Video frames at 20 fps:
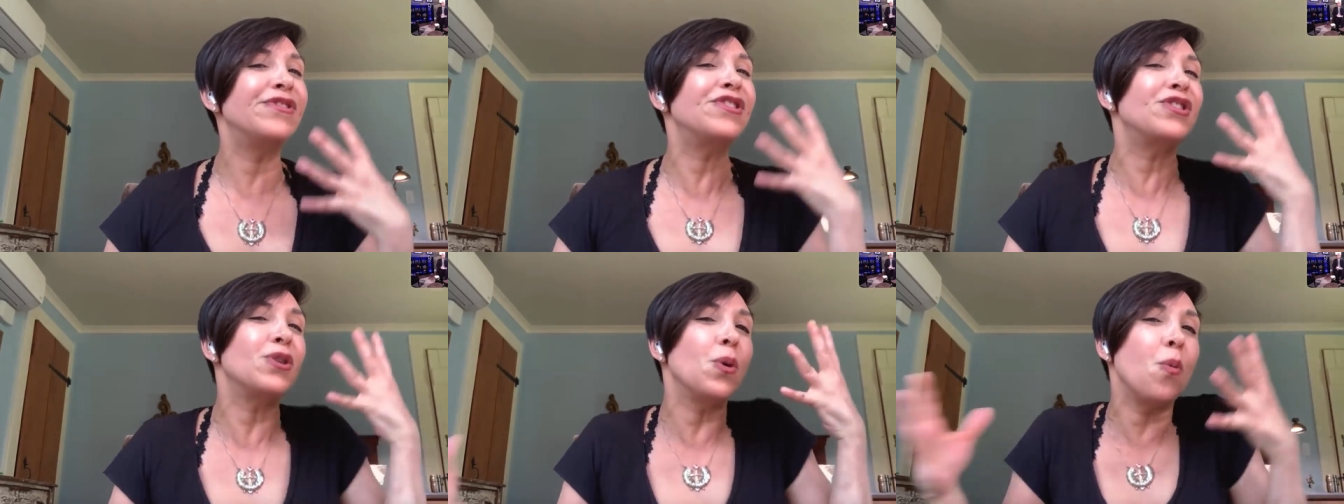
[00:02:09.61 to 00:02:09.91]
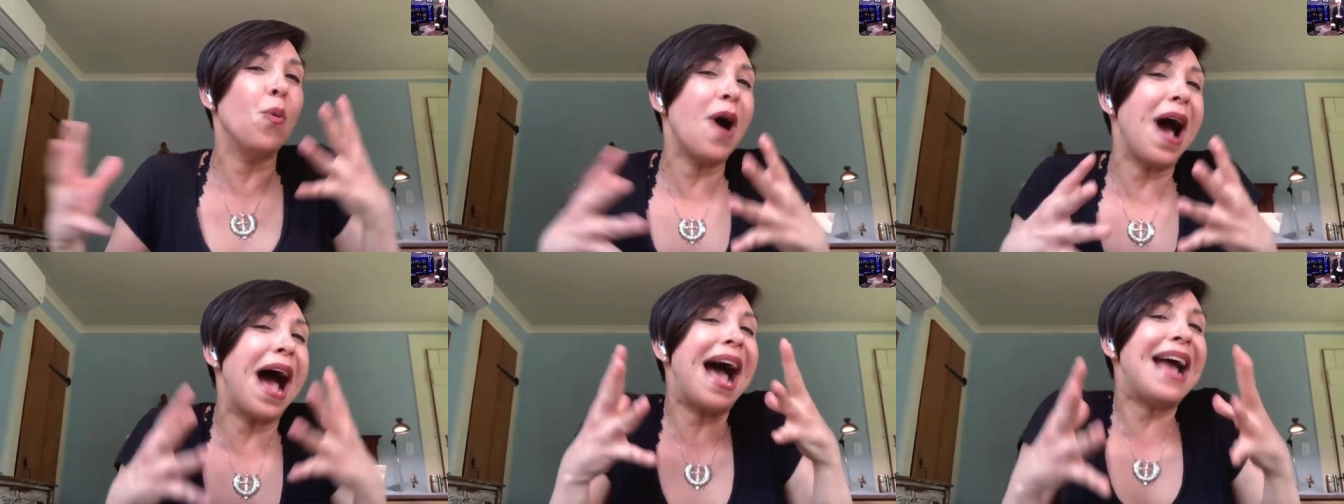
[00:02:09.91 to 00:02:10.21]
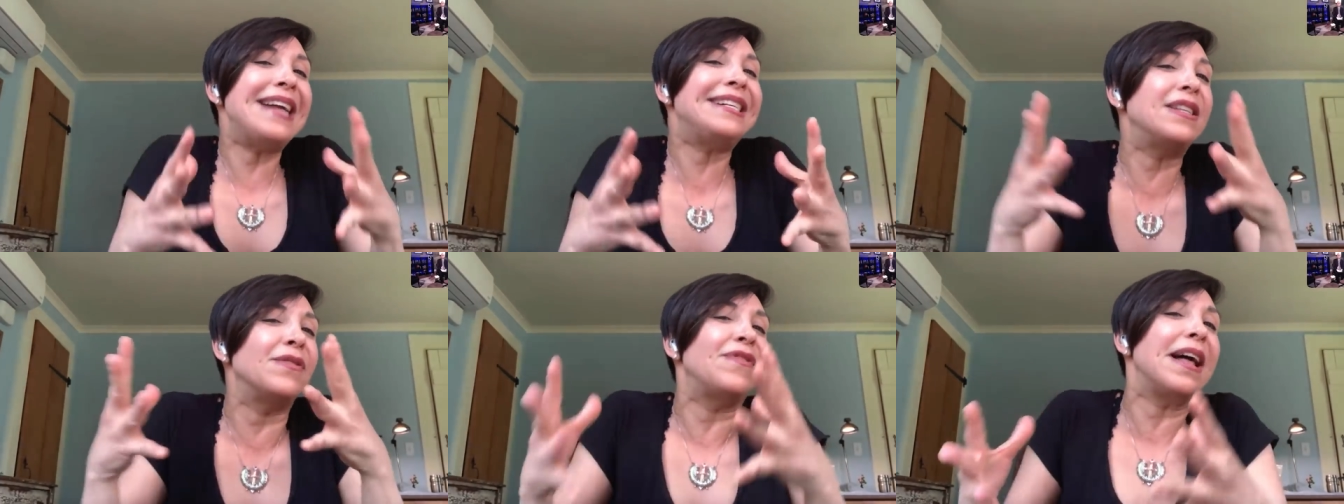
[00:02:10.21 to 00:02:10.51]
so
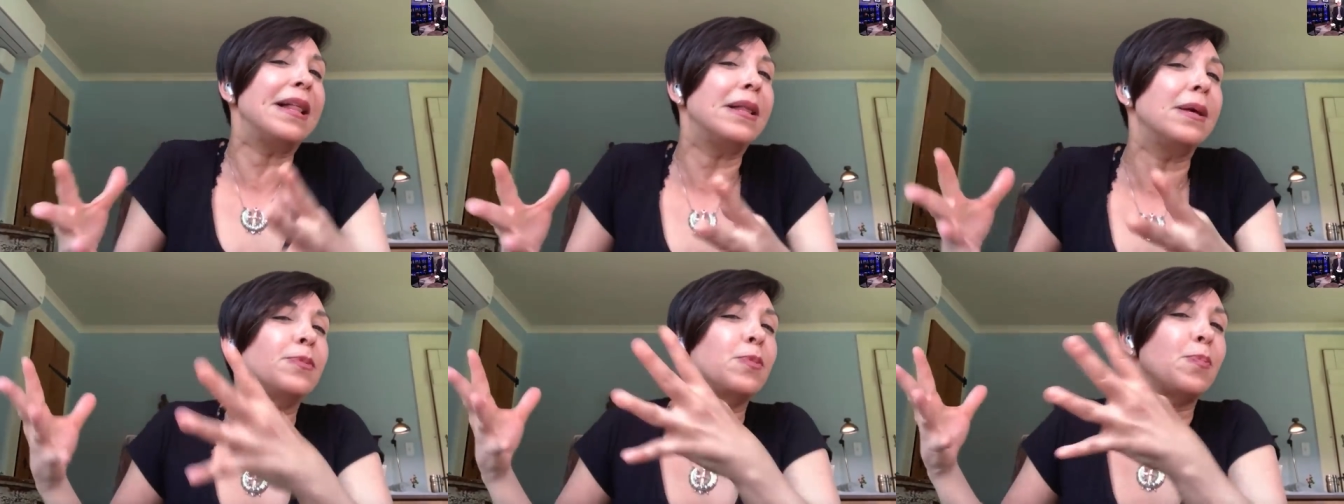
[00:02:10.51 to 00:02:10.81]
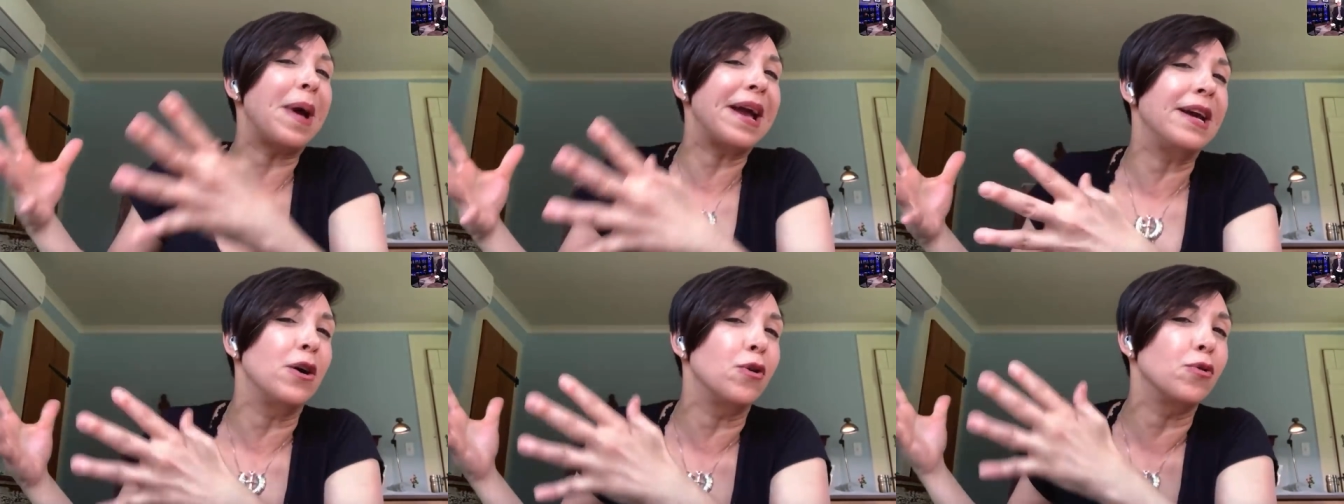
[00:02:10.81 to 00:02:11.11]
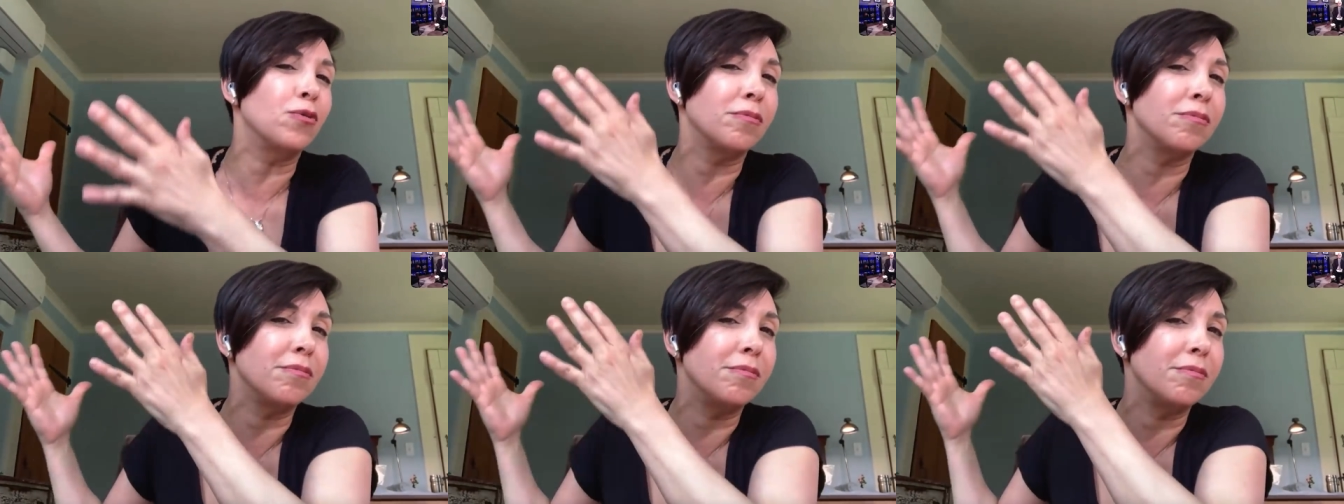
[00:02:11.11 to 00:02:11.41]
I developed my own